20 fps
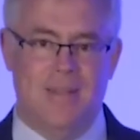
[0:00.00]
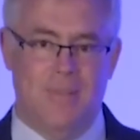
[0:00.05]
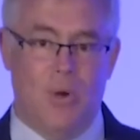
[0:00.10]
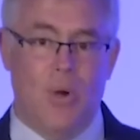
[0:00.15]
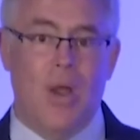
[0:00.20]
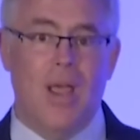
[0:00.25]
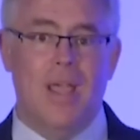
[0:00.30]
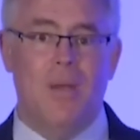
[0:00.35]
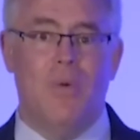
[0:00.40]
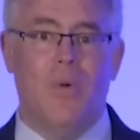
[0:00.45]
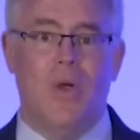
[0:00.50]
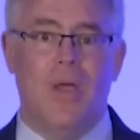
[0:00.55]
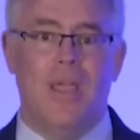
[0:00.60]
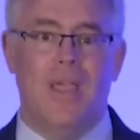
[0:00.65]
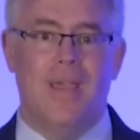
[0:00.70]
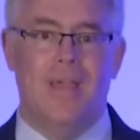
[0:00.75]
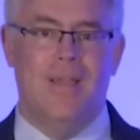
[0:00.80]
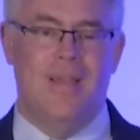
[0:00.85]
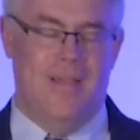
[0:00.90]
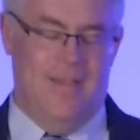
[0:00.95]
Am I right,
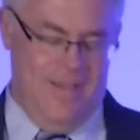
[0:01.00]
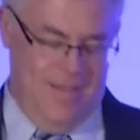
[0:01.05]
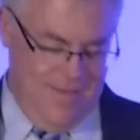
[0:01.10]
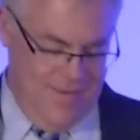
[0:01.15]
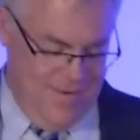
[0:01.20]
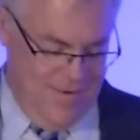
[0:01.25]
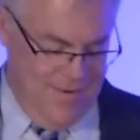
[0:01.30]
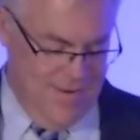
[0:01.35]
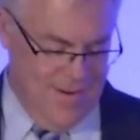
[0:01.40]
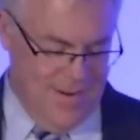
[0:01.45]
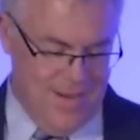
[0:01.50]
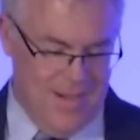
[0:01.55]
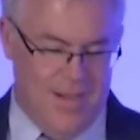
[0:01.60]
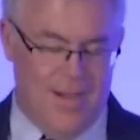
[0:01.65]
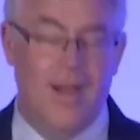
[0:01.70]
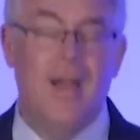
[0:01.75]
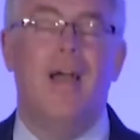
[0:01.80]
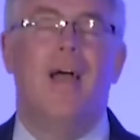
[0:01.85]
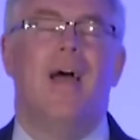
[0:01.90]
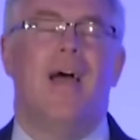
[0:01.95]
Roy? There you
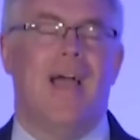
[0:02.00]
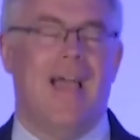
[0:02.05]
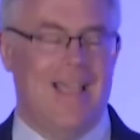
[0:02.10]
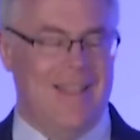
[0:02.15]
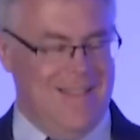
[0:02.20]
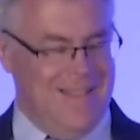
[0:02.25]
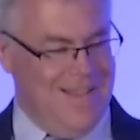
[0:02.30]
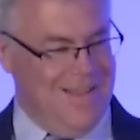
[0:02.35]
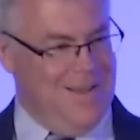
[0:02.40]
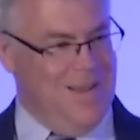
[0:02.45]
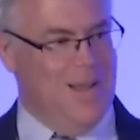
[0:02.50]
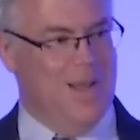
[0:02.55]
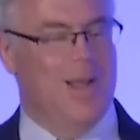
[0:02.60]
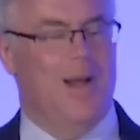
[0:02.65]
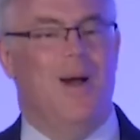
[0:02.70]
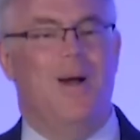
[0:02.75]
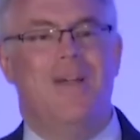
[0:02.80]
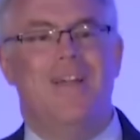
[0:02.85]
go. There you go.